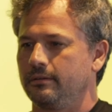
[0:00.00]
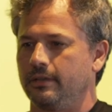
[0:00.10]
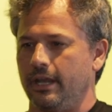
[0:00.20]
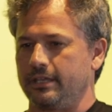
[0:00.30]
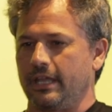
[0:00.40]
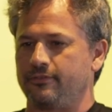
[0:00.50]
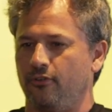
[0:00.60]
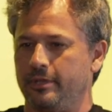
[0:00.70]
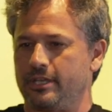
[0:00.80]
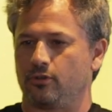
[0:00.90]
And I think that
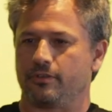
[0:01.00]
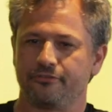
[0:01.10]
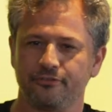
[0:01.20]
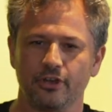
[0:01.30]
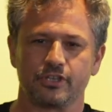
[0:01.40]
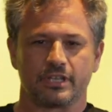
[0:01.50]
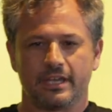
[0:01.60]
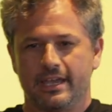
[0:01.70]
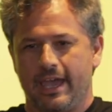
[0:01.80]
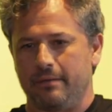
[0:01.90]
for me is sort of the first
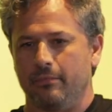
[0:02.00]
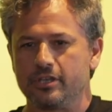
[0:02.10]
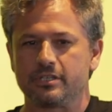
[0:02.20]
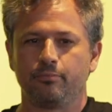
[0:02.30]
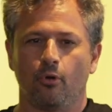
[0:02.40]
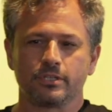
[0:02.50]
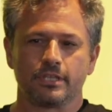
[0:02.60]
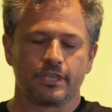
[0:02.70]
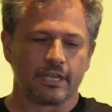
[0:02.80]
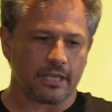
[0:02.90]
and most
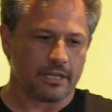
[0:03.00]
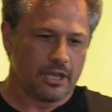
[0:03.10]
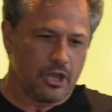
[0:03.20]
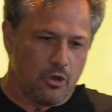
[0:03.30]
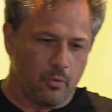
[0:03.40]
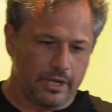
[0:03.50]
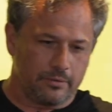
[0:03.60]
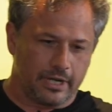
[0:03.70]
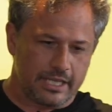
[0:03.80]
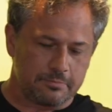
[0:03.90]
important thing, that
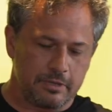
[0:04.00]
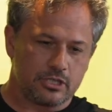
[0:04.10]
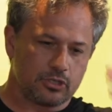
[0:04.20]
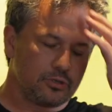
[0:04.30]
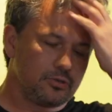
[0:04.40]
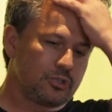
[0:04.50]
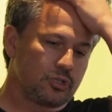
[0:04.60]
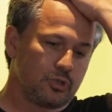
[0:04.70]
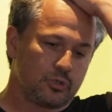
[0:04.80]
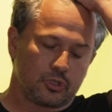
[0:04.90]
when I speak to
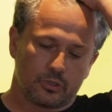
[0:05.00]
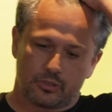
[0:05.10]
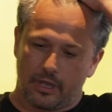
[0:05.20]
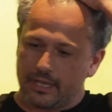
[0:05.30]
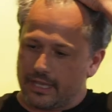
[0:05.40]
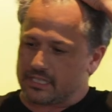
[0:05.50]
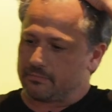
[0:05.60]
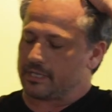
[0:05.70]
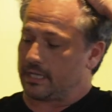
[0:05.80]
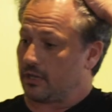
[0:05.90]
our
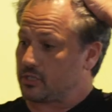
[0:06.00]
customers and our